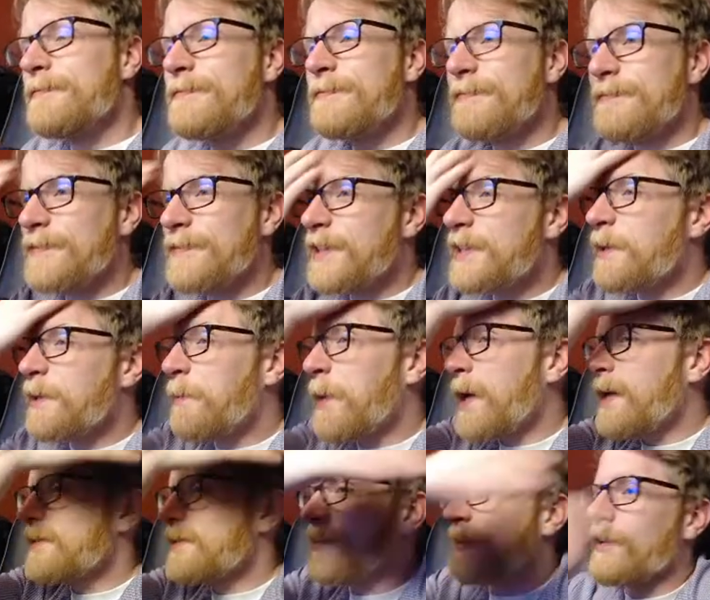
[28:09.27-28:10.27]
This is a
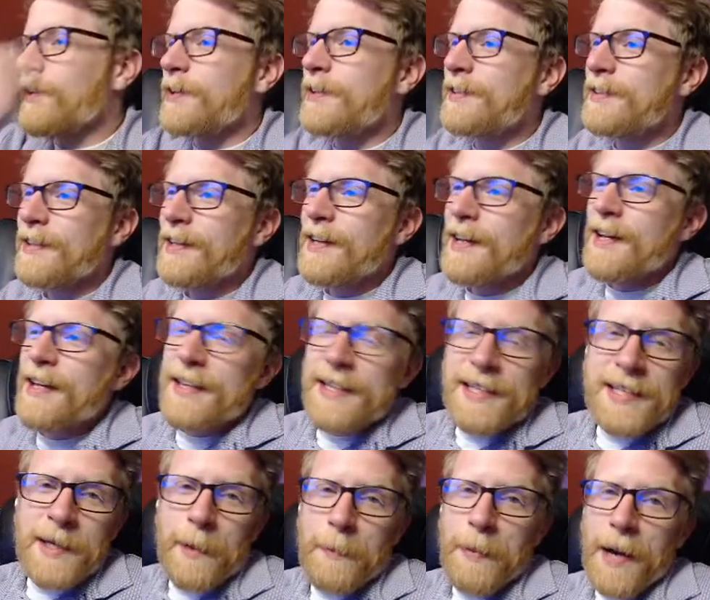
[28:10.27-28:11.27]
puzzler. This
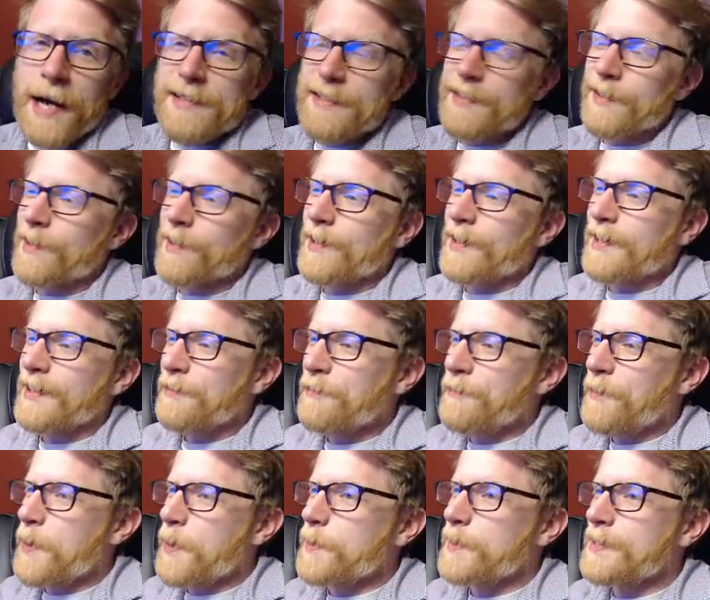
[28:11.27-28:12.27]
is a puzzler,
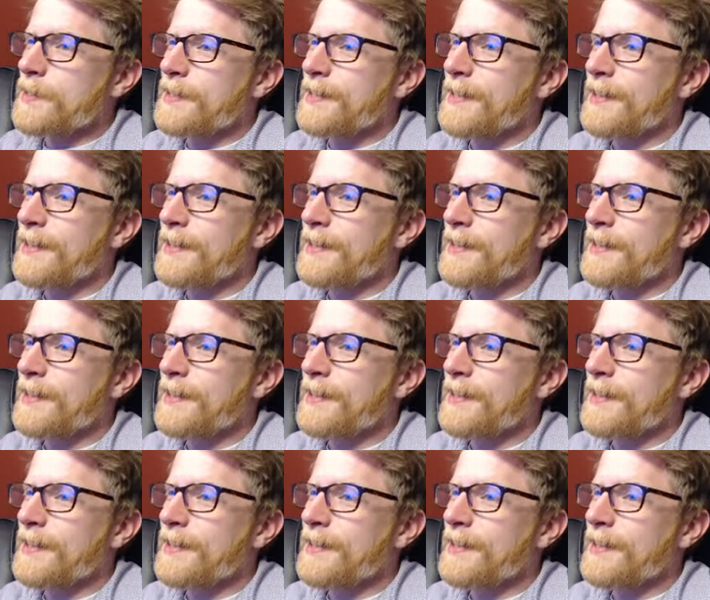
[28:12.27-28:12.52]
folks.